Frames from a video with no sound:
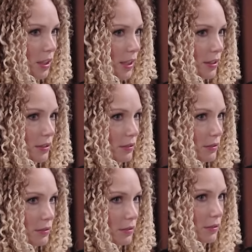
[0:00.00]
Like,
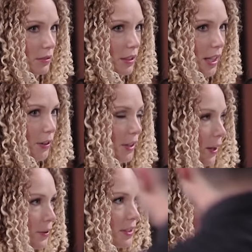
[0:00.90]

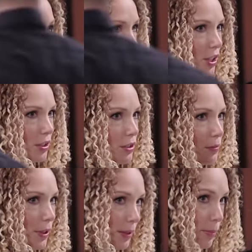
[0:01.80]
how is he gonna change his
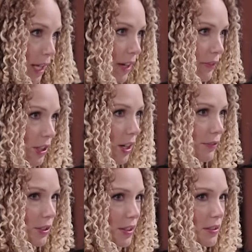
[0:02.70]
behavior
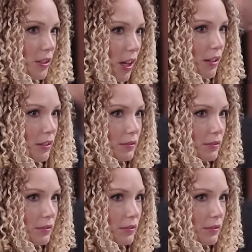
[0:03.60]
after this long?